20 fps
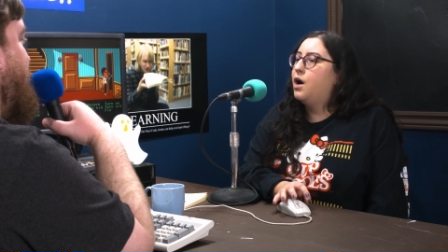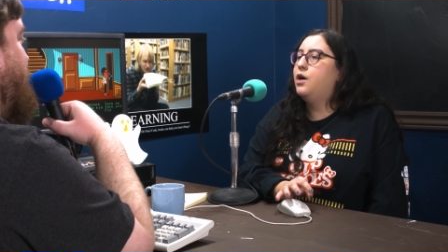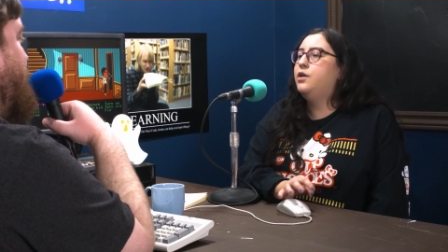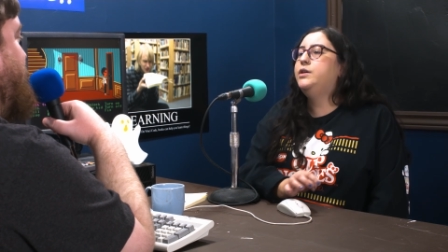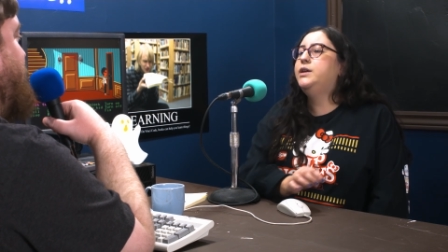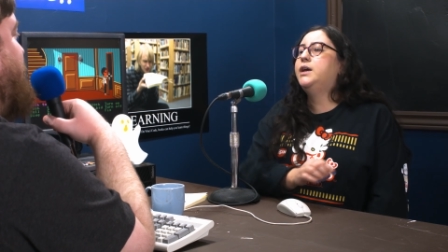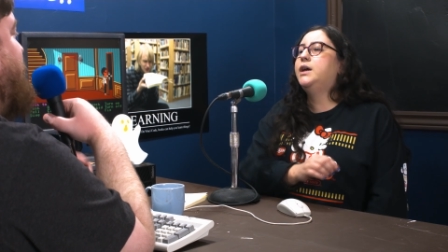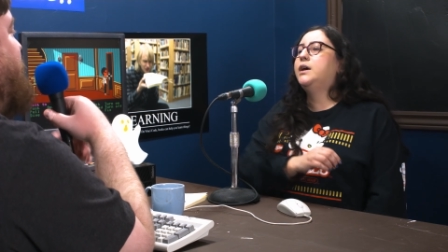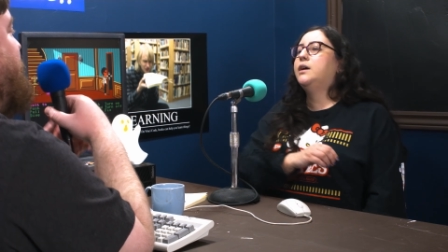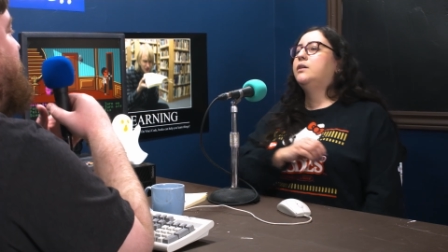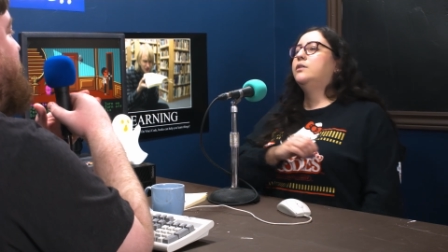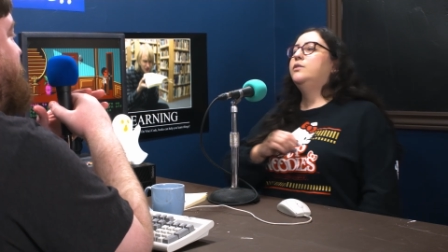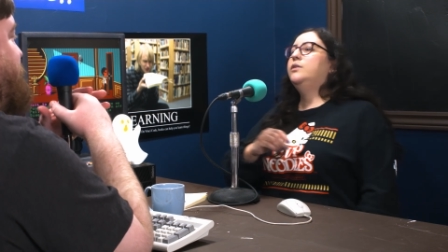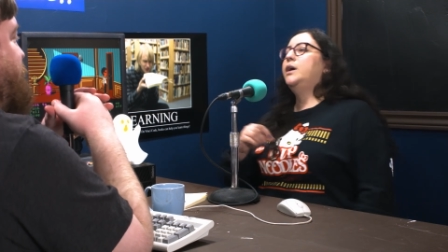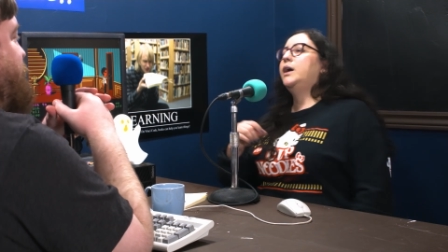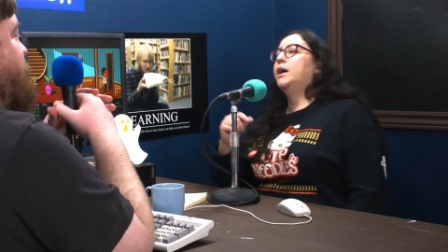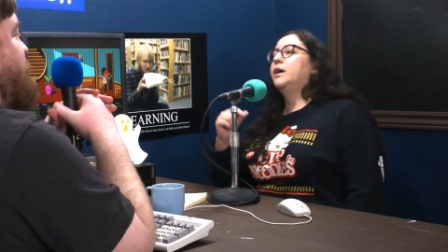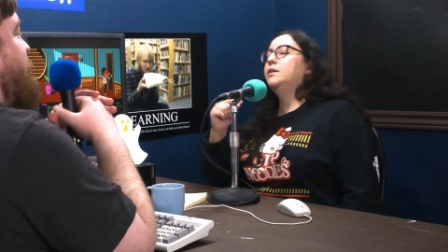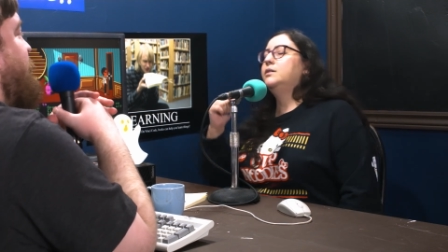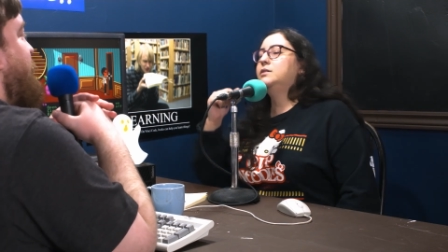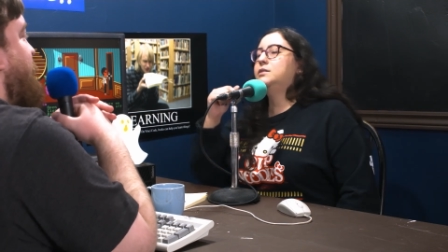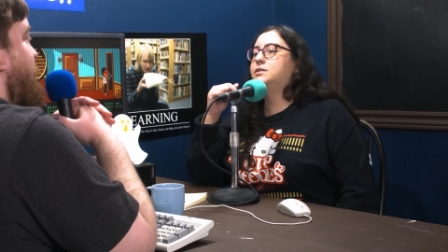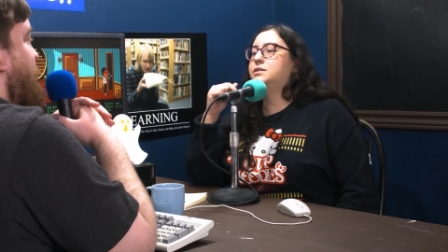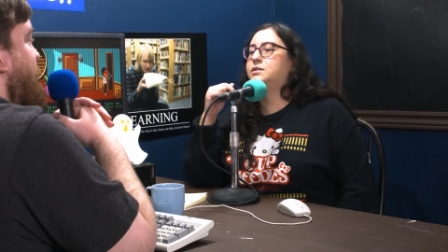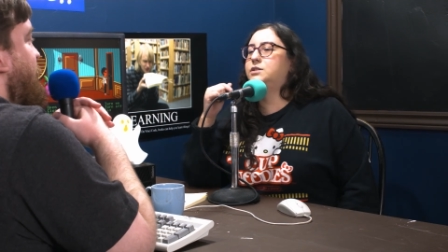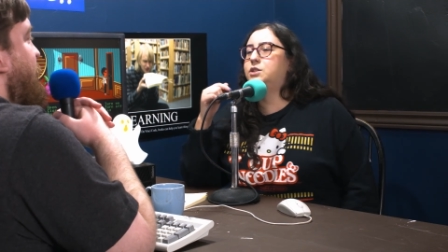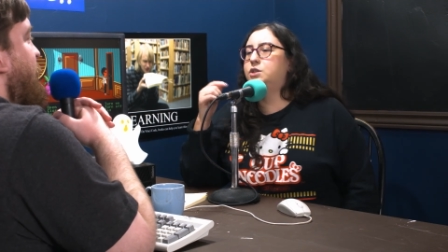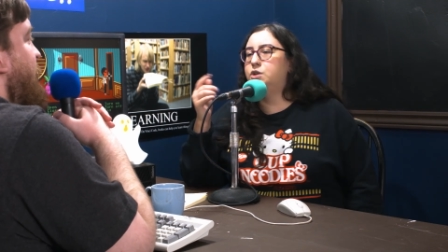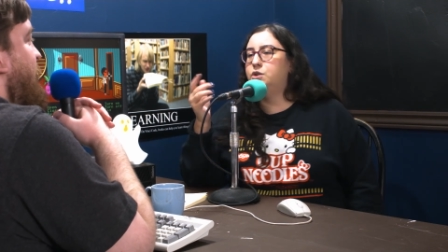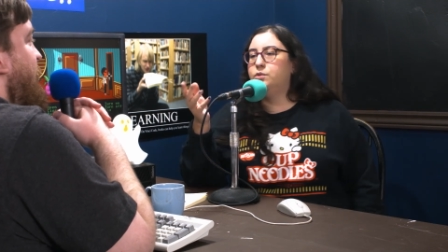Oh yeah, okay.
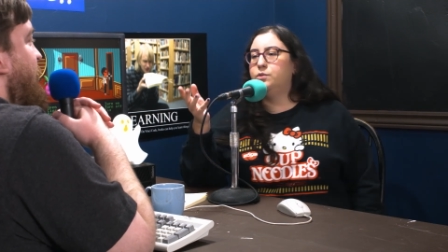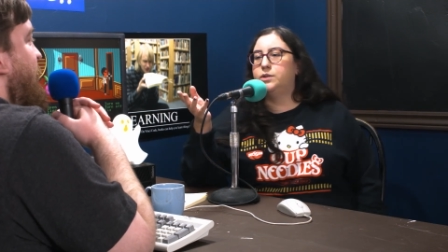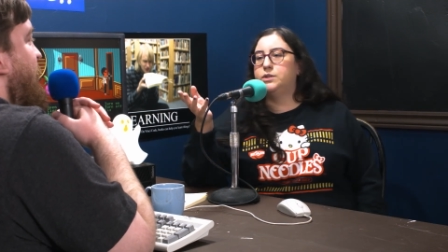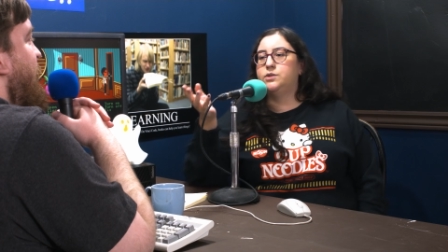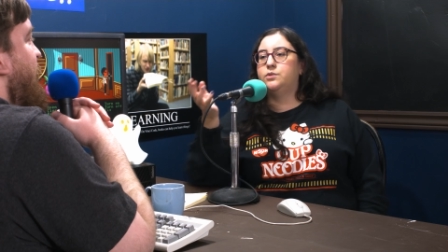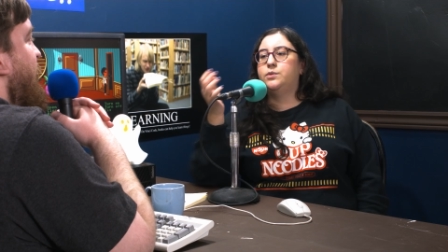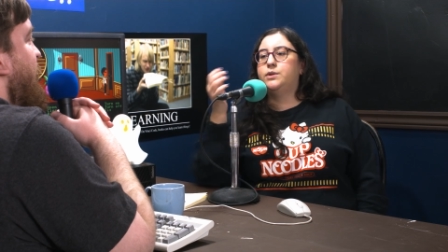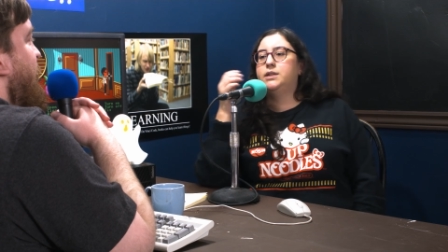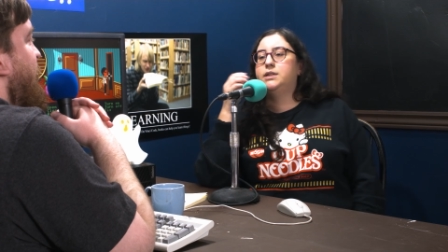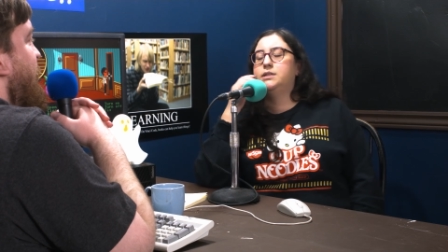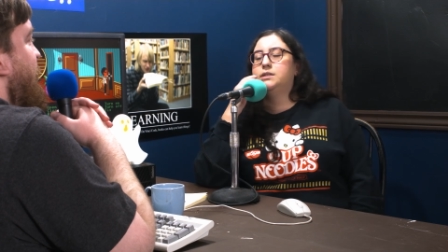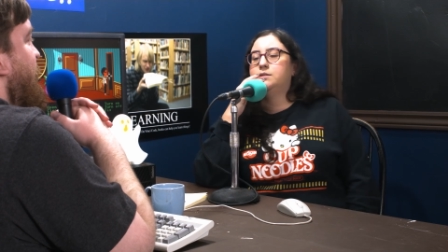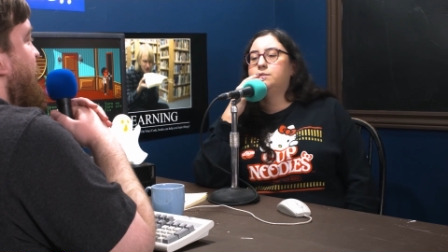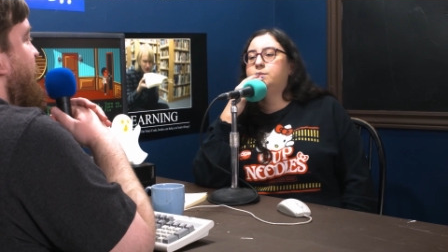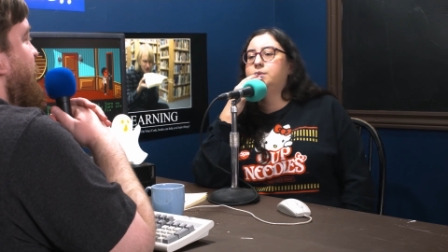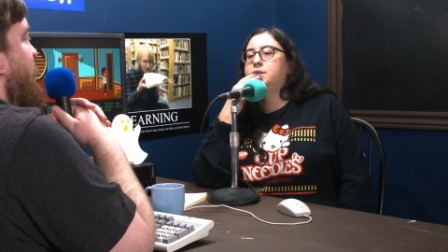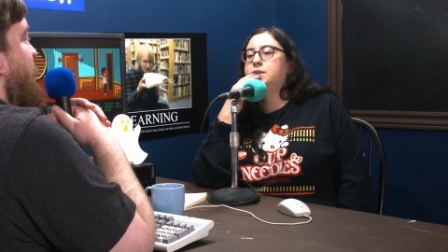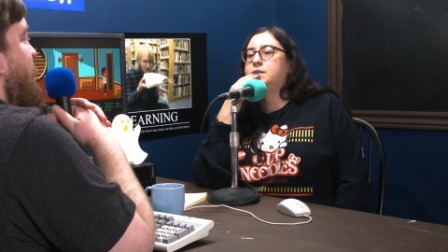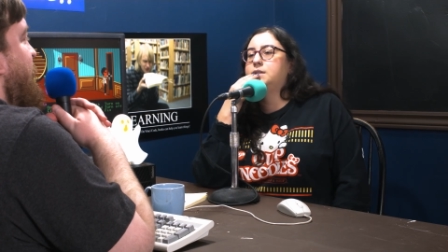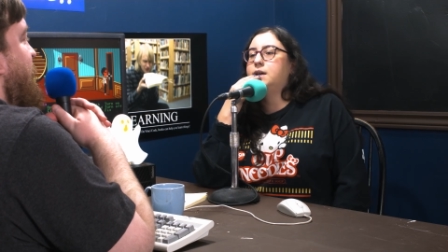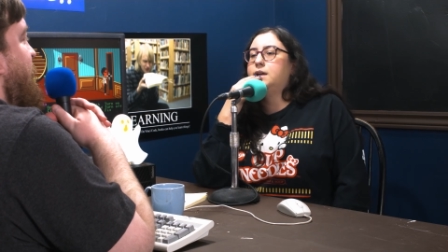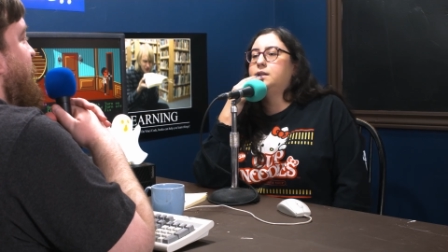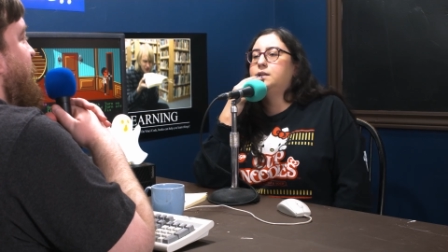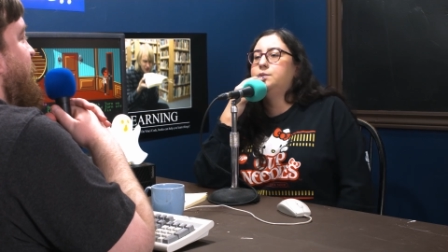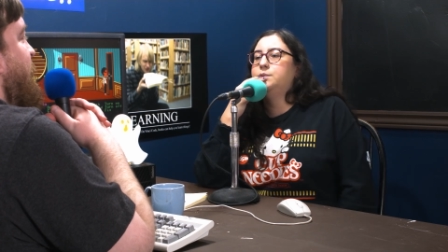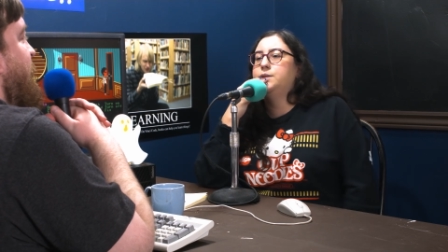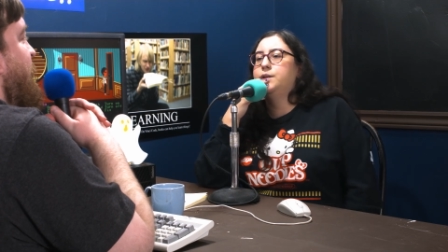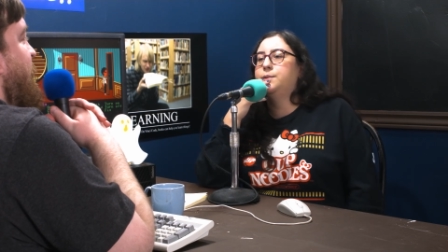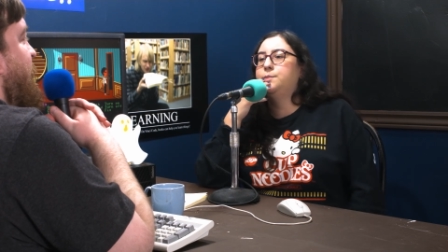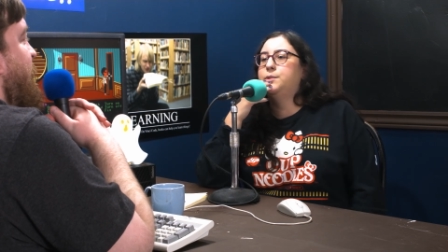Do you know, so what exactly
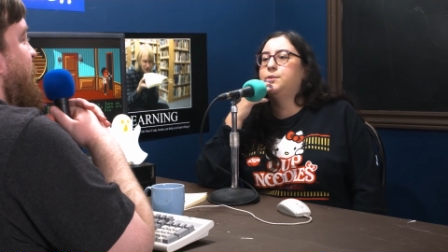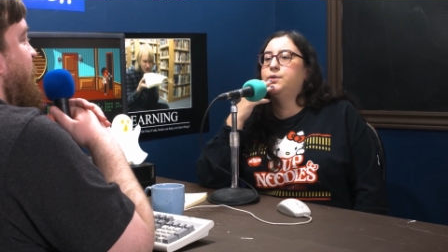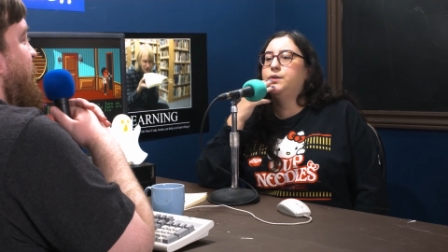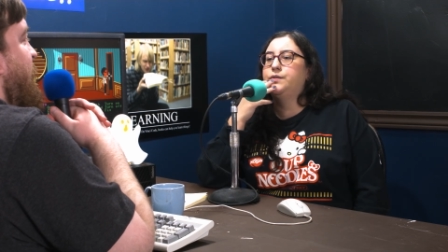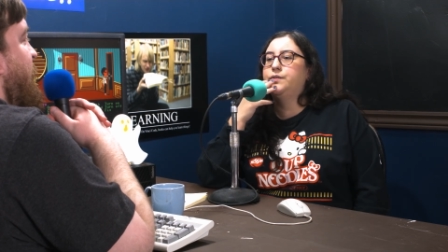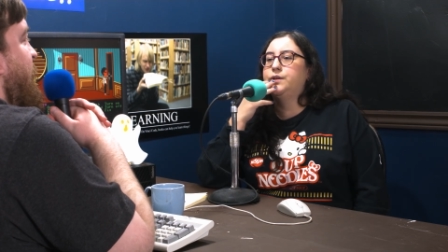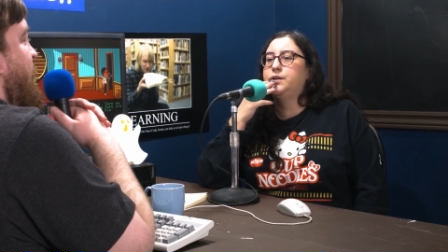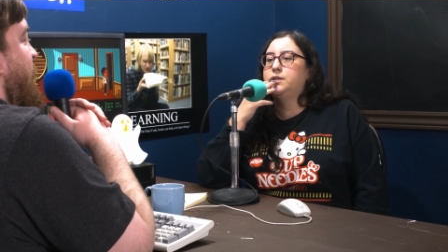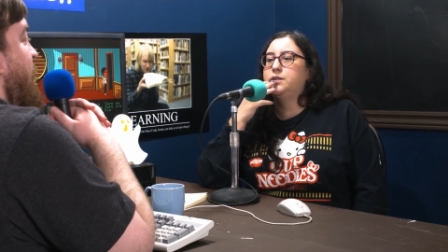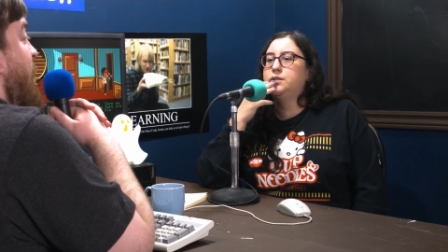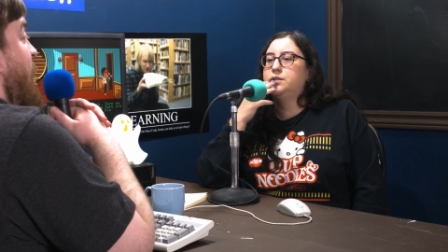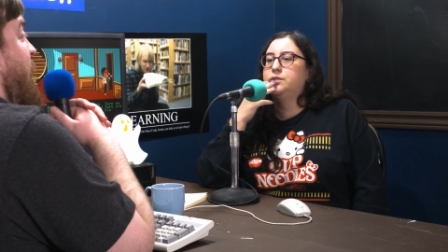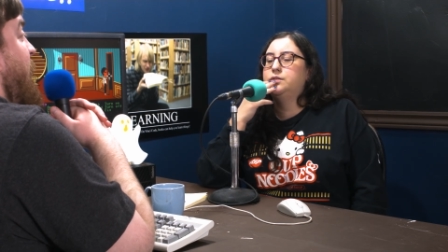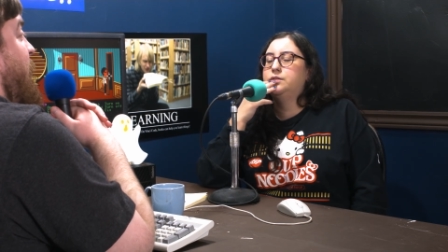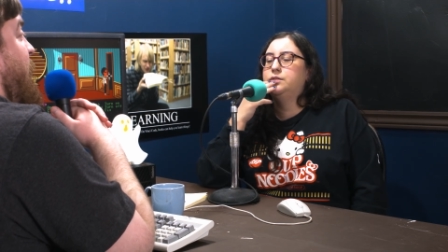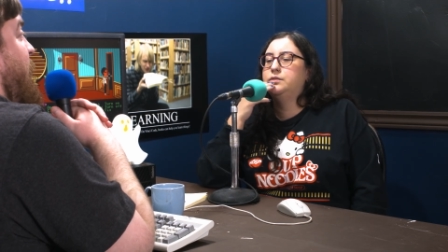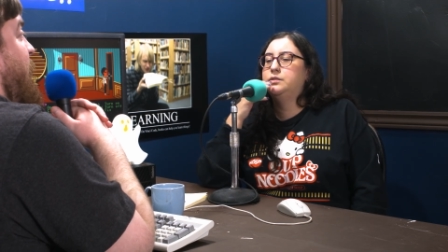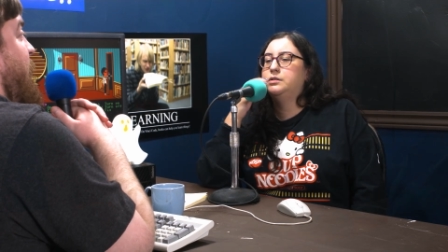would that be referring to?